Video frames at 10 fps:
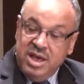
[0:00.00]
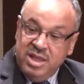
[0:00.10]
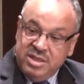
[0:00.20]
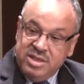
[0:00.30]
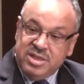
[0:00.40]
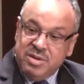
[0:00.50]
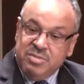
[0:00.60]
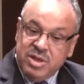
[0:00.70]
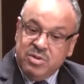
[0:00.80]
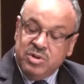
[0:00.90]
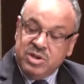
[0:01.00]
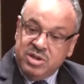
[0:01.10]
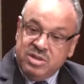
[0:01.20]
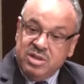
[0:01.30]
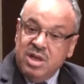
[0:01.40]
And this is something which
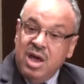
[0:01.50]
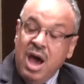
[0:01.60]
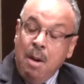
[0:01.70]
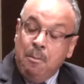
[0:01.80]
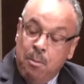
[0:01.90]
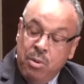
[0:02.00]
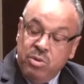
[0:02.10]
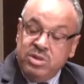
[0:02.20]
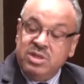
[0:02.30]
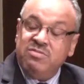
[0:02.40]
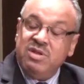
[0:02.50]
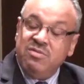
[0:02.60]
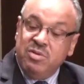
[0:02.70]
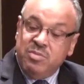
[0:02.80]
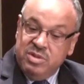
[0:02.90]
is a positive
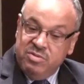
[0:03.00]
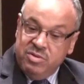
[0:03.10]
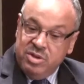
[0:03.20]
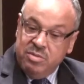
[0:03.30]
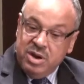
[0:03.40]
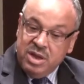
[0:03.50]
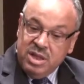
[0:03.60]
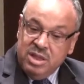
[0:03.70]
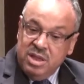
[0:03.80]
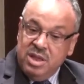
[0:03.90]
development for the market.